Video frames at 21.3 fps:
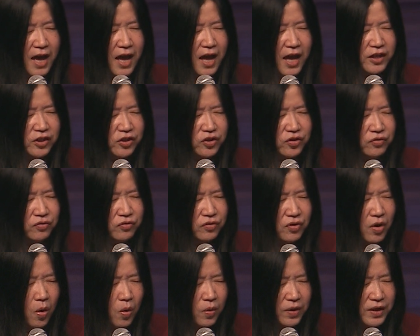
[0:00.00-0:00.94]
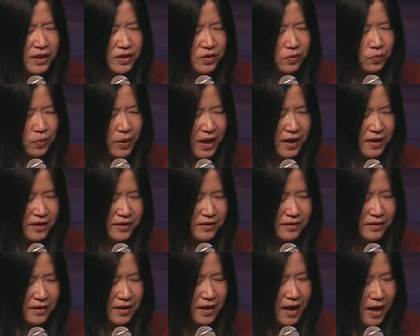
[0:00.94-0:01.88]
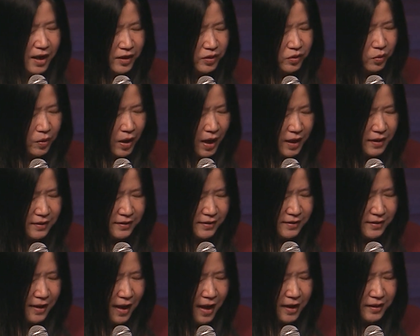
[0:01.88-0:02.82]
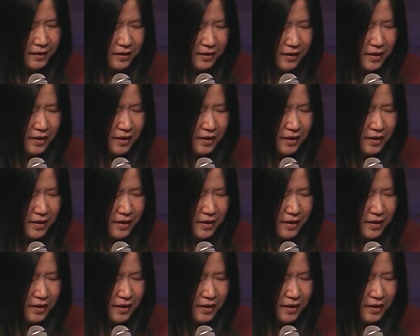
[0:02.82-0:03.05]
and to know his ways and to understand